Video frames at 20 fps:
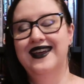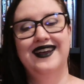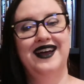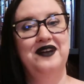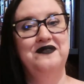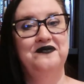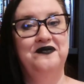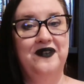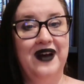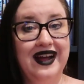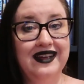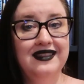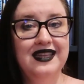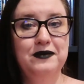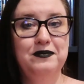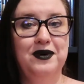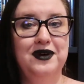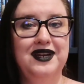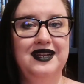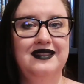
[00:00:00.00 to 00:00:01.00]
I'm
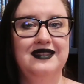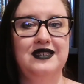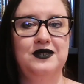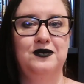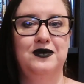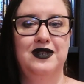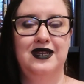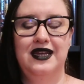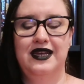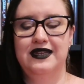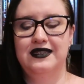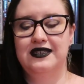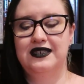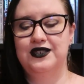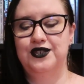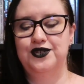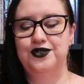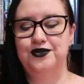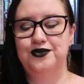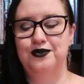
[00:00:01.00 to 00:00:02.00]
finally putting this one
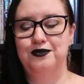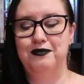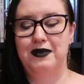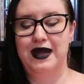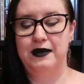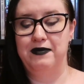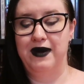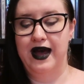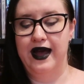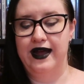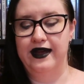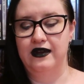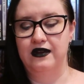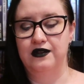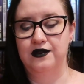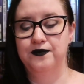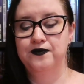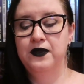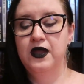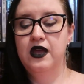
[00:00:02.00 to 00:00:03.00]
into my
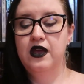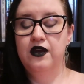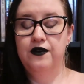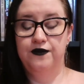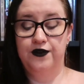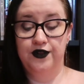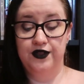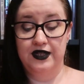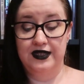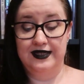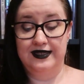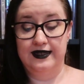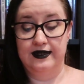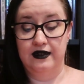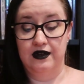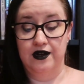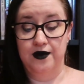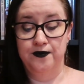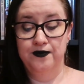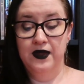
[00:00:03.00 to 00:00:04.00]
pile for this
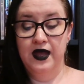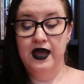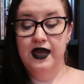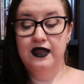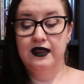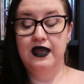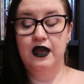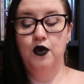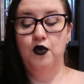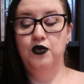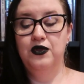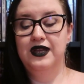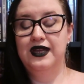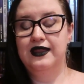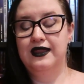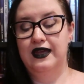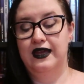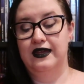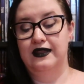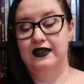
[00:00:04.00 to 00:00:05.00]
year. The only
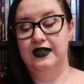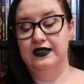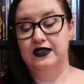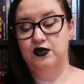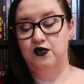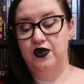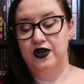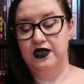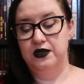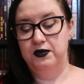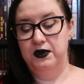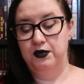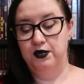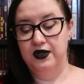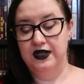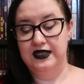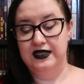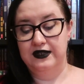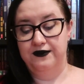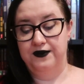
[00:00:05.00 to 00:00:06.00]
thing that's going to be
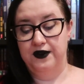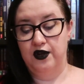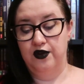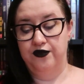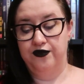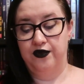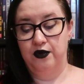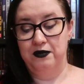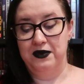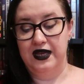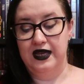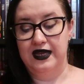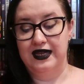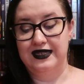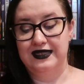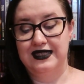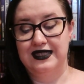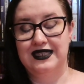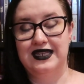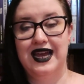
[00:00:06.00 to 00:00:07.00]
really difficult for me
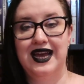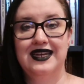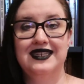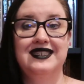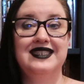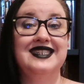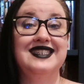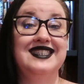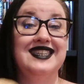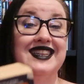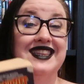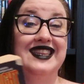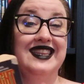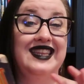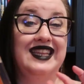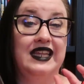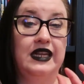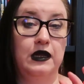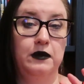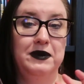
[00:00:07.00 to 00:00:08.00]
is the text is a
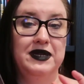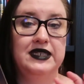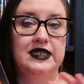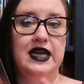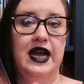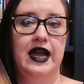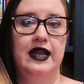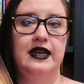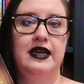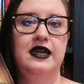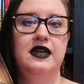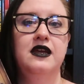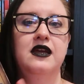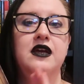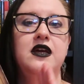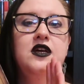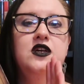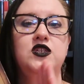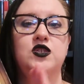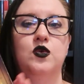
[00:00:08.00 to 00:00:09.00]
little bit tiny,
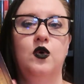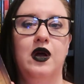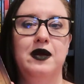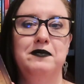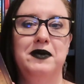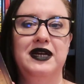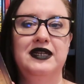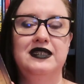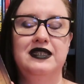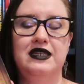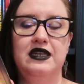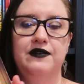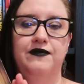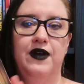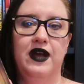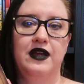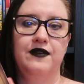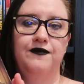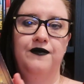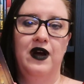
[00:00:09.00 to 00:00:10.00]
so I might see
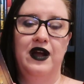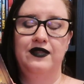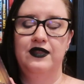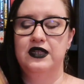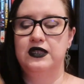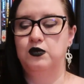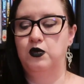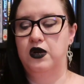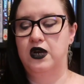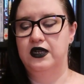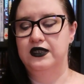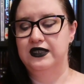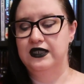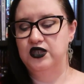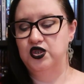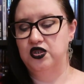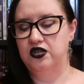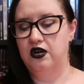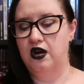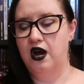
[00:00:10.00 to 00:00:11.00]
if I can find this one on
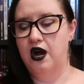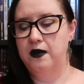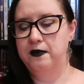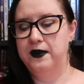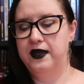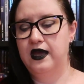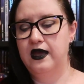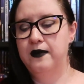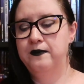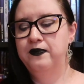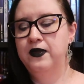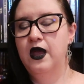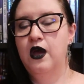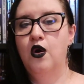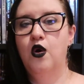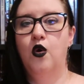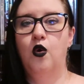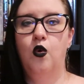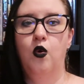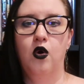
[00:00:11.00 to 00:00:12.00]
digital copy
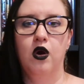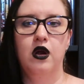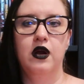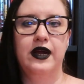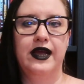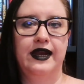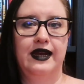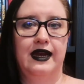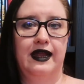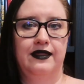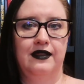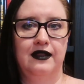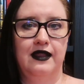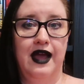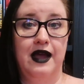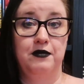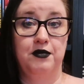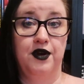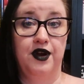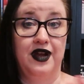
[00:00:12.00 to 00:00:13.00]
or get it at the
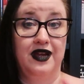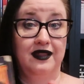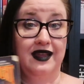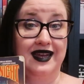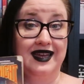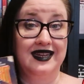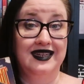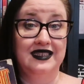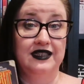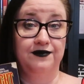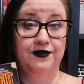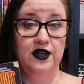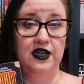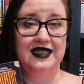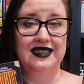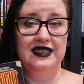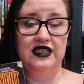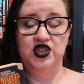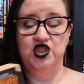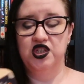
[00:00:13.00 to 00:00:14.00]
library like in a
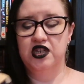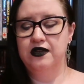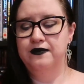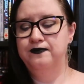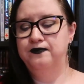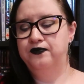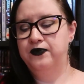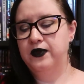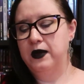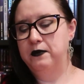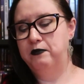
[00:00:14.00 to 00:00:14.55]
different edition.